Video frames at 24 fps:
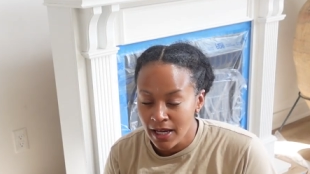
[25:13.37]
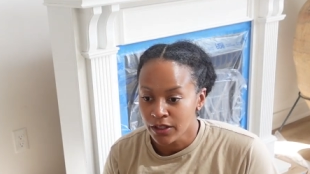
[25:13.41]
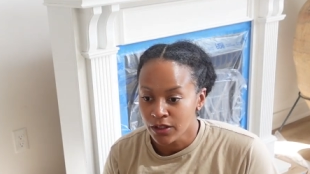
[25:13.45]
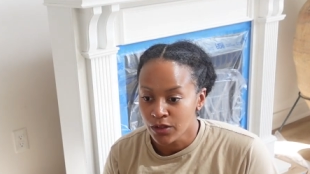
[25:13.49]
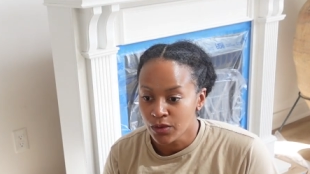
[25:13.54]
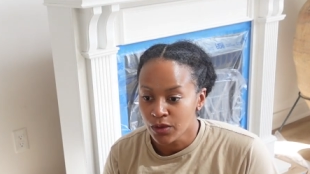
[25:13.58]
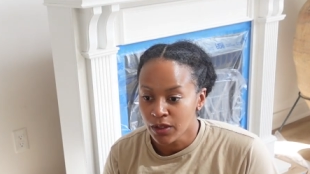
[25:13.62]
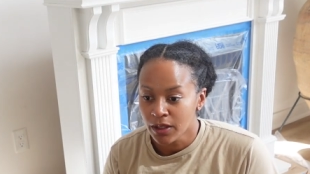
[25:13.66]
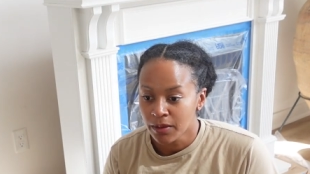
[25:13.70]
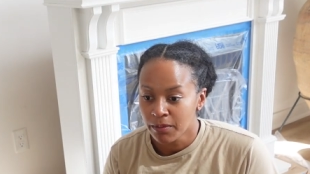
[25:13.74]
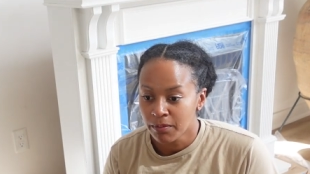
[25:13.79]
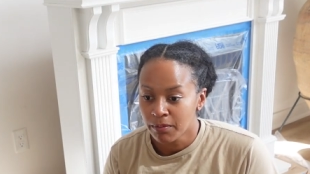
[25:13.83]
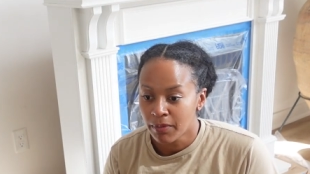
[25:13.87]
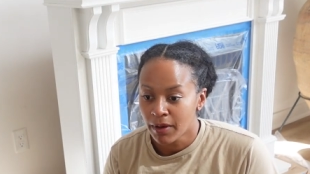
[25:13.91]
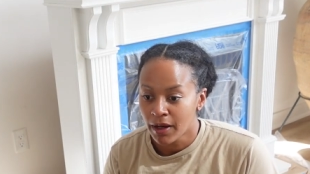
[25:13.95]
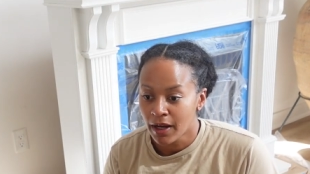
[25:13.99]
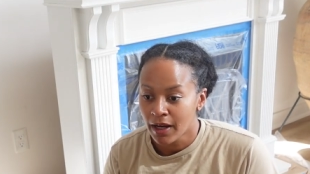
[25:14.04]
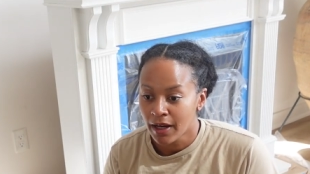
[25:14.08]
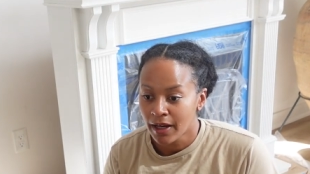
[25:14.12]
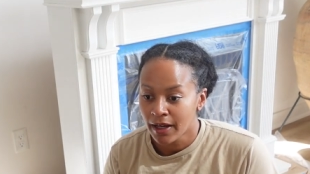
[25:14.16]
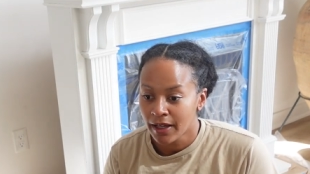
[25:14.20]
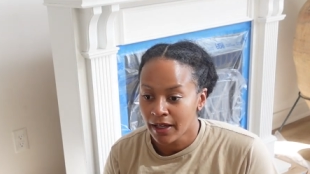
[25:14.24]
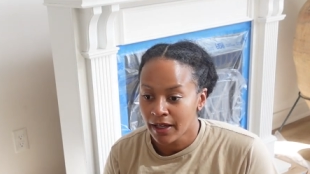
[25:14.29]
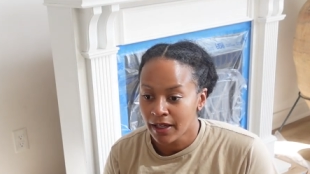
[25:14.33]
And you can
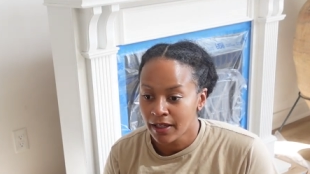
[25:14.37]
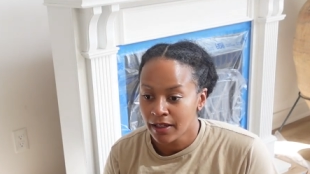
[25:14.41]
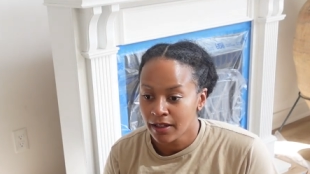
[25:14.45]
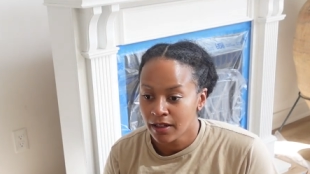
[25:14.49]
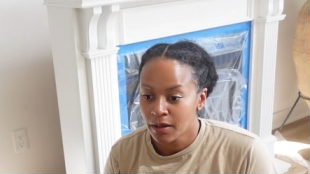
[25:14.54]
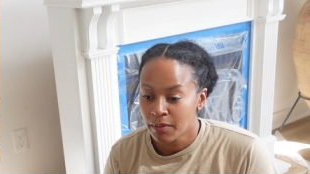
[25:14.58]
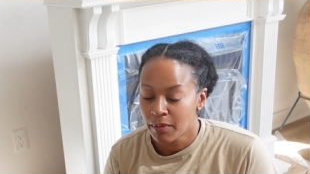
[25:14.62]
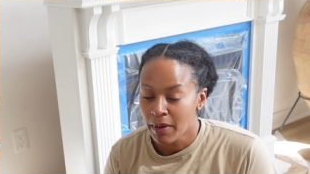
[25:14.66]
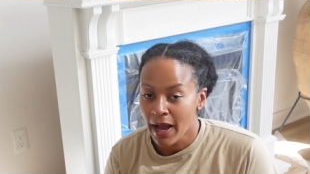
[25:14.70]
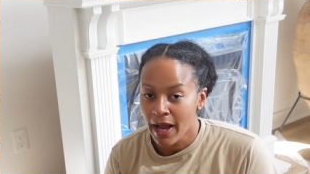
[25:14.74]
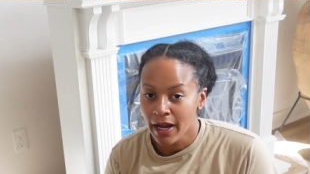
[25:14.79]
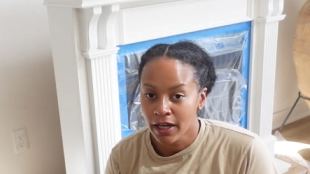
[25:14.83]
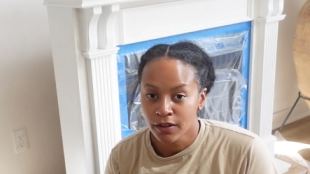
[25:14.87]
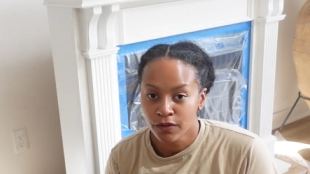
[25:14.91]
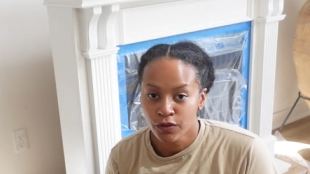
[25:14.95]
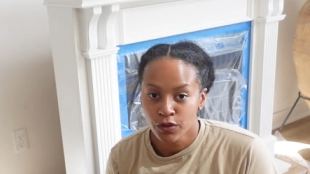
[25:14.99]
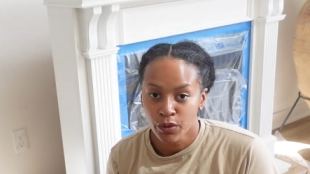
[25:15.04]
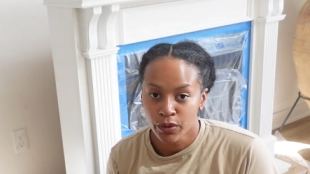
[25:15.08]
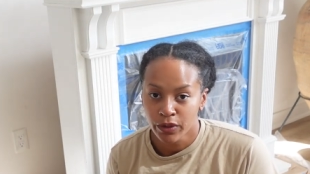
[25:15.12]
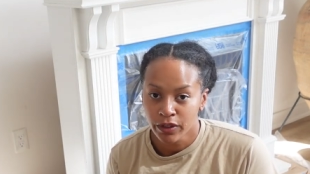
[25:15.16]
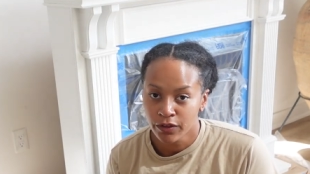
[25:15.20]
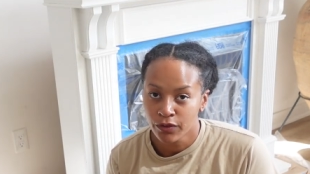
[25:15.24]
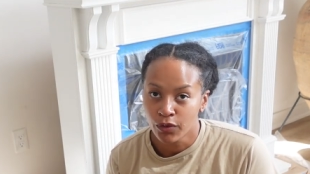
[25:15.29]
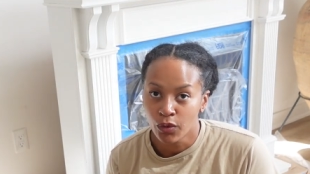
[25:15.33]
buy a pack of
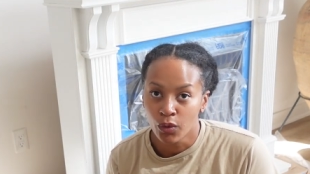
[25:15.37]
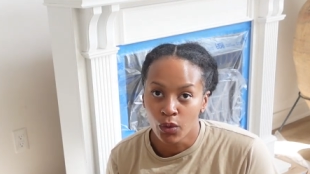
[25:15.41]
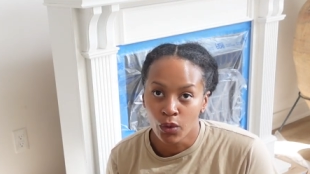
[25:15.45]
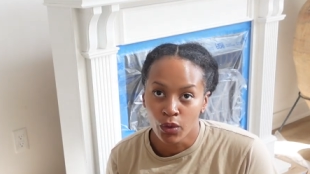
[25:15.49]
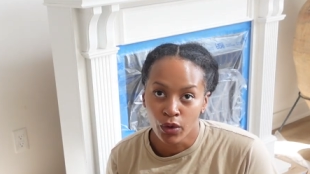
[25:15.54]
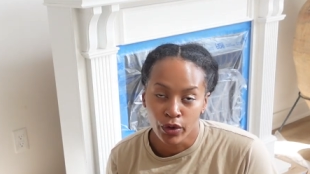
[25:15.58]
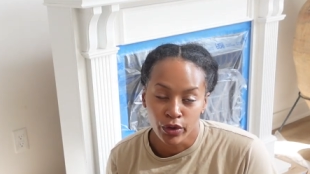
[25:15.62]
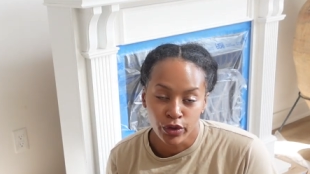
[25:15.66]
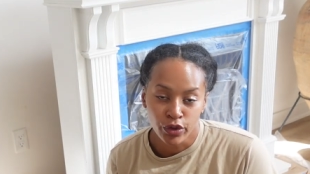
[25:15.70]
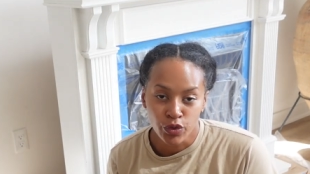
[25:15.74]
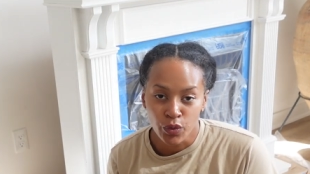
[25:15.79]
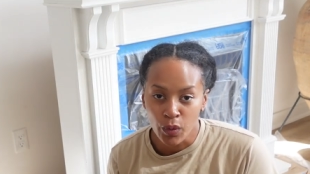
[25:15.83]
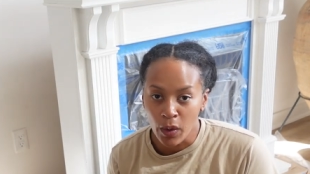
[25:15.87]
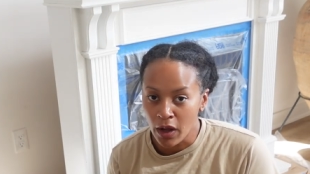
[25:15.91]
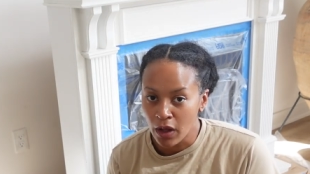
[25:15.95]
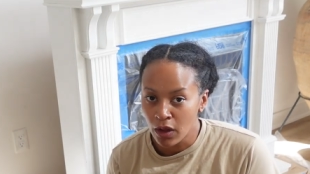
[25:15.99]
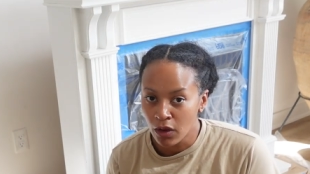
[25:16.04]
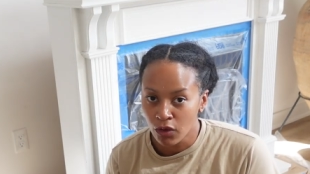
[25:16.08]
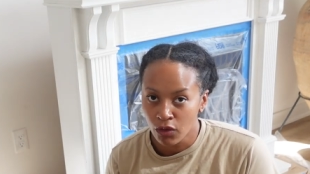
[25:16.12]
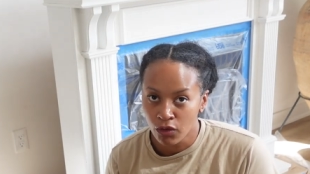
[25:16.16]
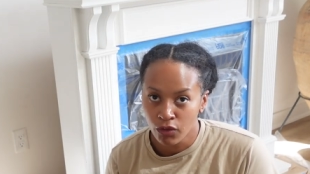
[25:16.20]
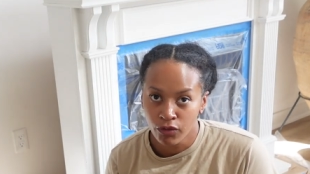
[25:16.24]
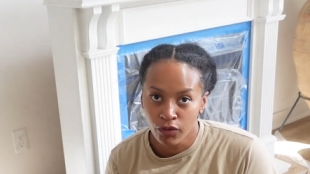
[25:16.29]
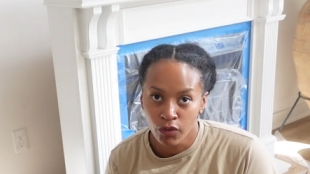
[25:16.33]
24 or
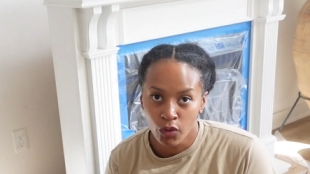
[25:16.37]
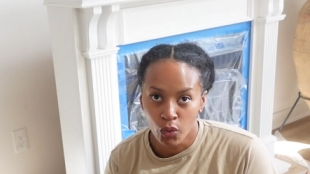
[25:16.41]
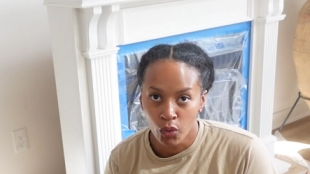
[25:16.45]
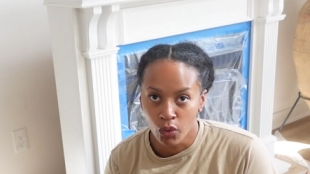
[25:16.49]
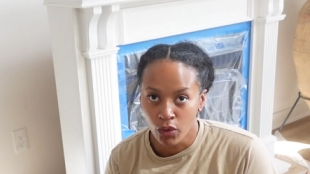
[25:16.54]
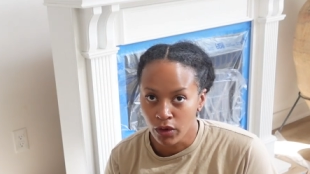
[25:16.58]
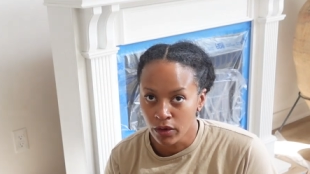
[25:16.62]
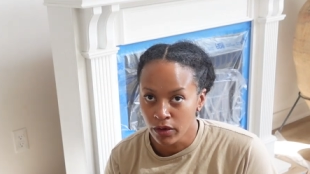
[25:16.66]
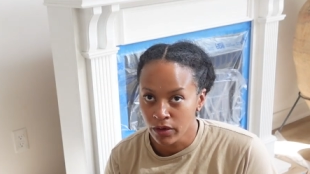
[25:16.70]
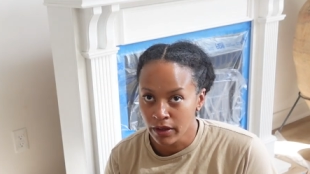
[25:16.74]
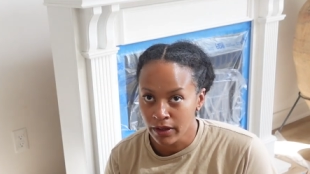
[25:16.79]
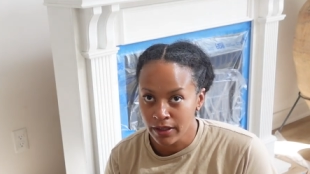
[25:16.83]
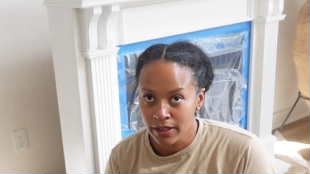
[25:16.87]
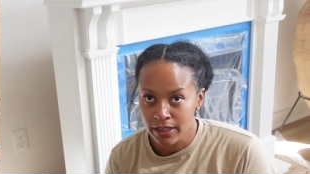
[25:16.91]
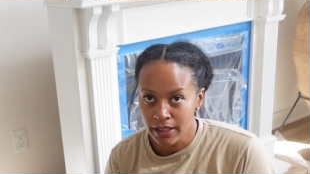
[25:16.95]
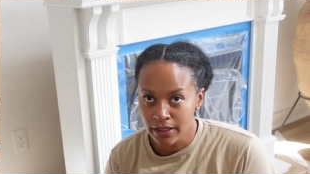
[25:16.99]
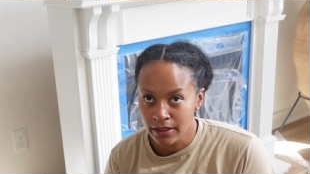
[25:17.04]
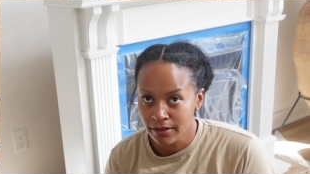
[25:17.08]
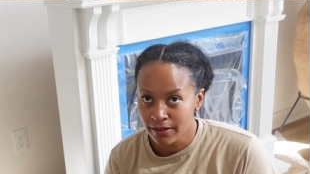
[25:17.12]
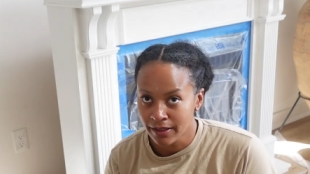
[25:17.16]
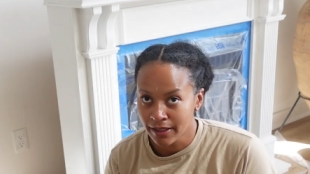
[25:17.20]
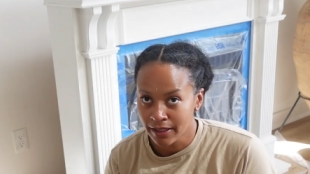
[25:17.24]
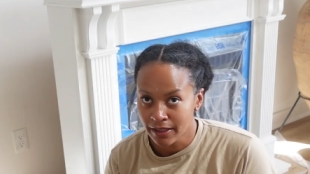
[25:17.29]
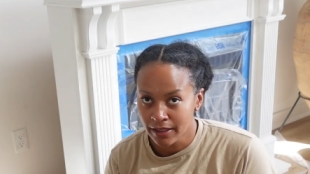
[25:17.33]
12, or I
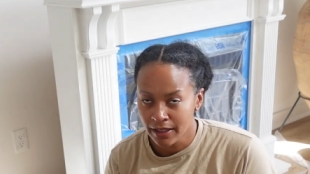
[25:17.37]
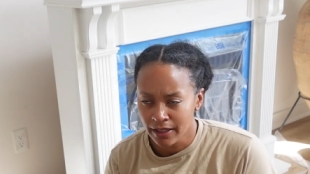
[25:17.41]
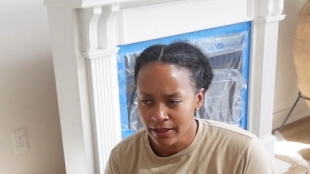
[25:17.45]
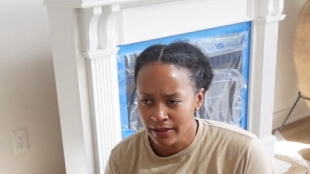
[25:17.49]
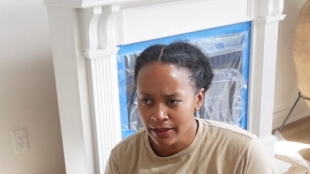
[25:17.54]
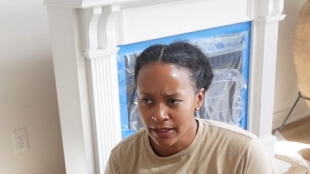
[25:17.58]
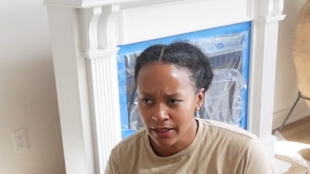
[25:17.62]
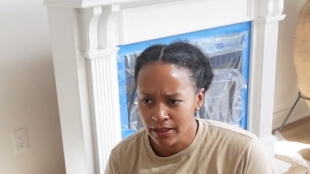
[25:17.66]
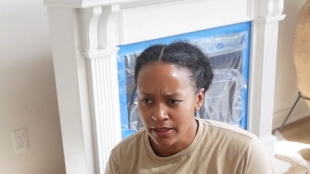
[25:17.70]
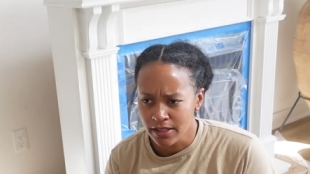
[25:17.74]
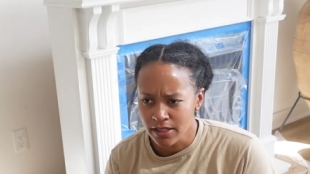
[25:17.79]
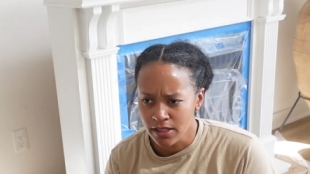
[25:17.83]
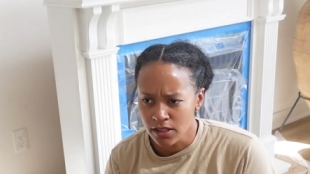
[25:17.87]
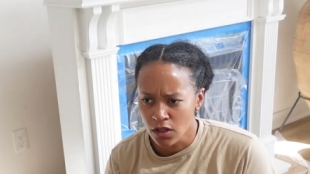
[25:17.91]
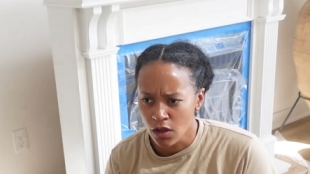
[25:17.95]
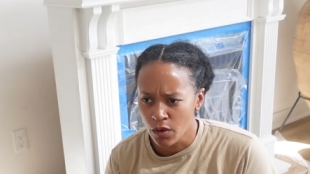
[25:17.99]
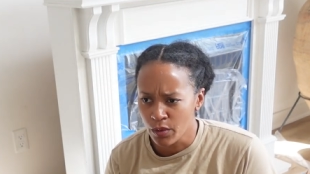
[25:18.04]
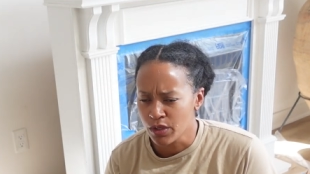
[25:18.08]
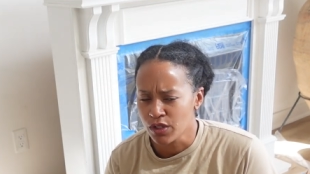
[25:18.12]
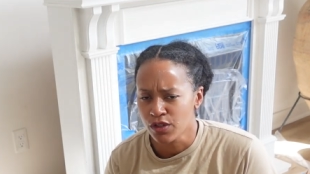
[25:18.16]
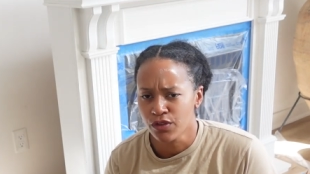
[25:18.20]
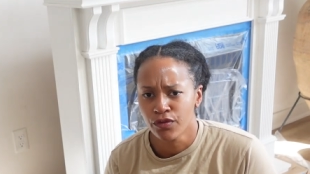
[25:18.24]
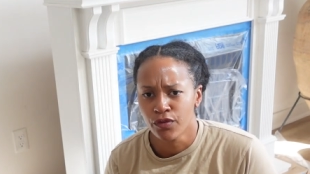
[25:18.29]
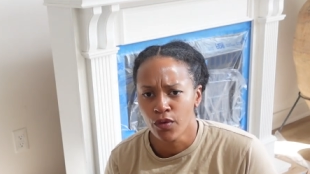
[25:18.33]
think like, I think as low
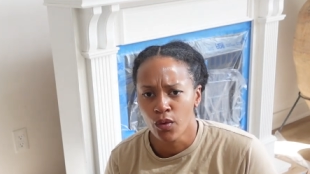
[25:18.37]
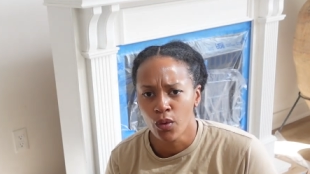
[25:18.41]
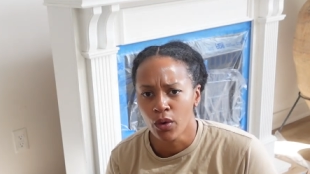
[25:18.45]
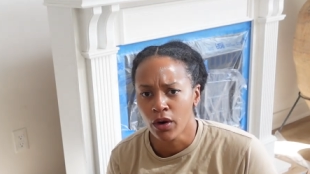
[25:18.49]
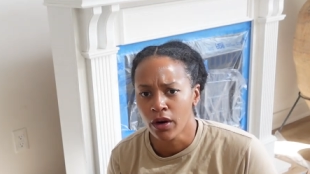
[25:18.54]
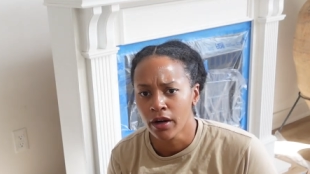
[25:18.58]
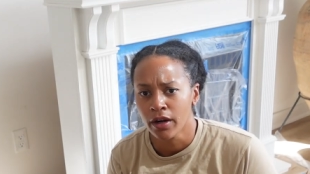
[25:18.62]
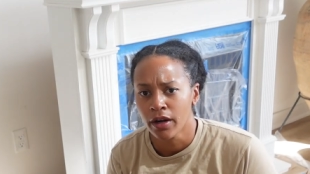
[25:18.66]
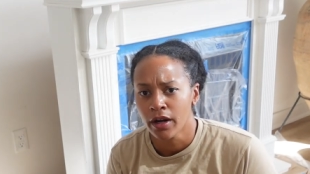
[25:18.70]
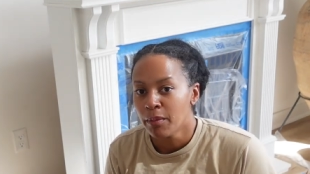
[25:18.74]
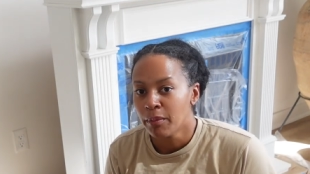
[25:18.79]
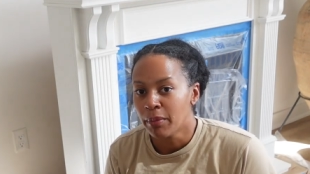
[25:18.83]
as four.